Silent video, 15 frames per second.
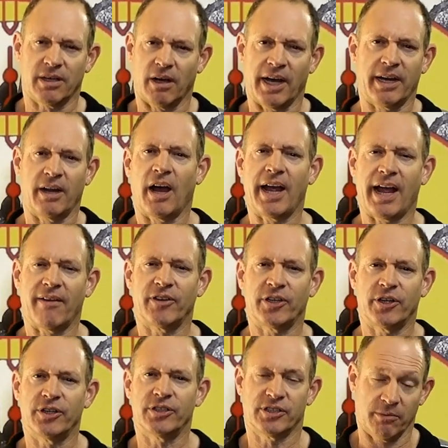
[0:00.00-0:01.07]
I, I haven't
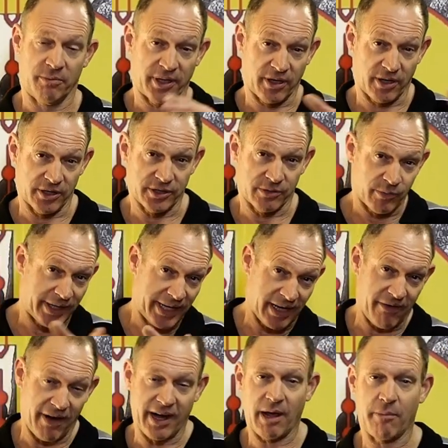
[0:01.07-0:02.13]
used them because we
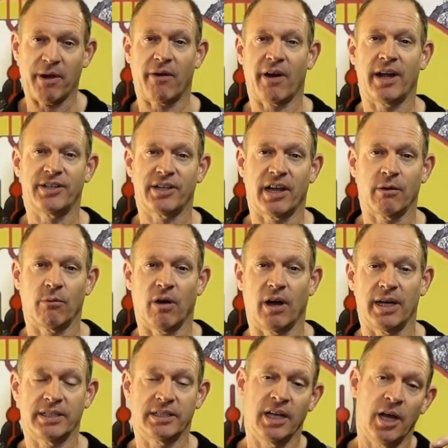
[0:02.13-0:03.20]
get around our Mirage
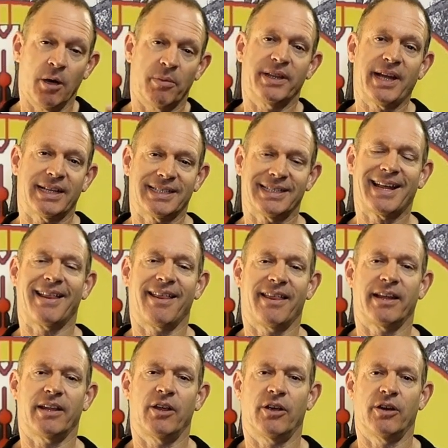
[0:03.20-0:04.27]
otherwise, but that's another
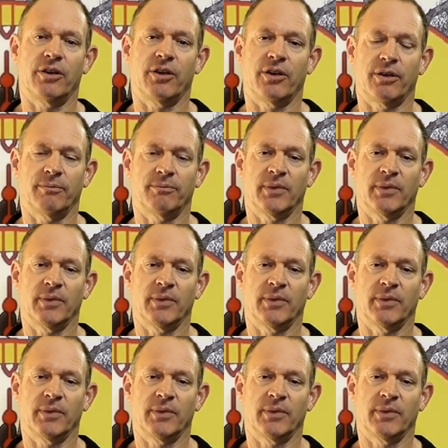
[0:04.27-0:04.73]
thing you can do.